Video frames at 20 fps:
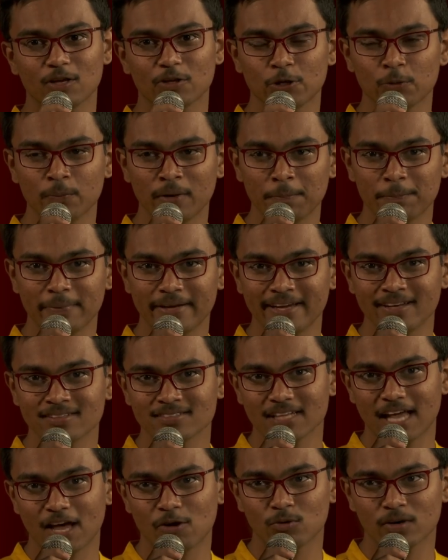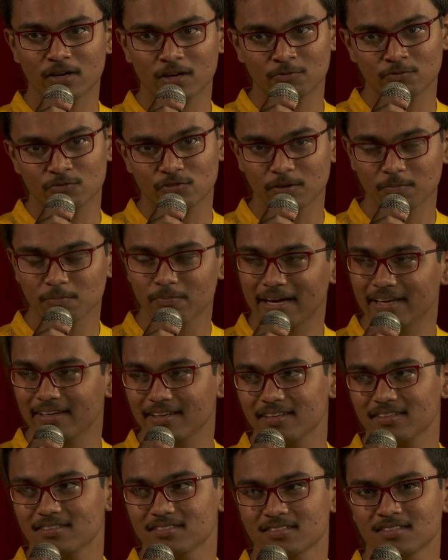human beings have come from
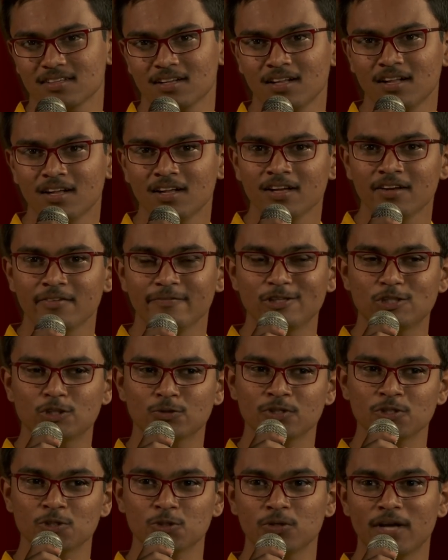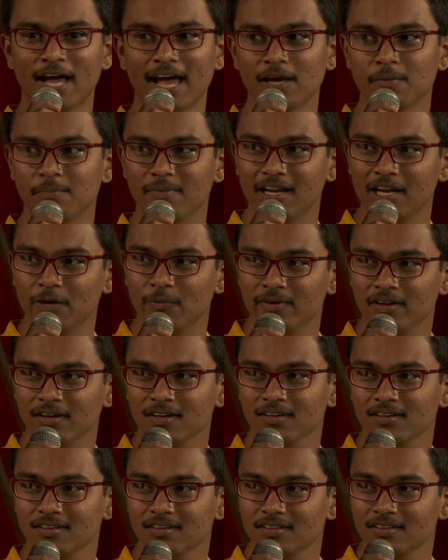monkeys. Which one should I believe in?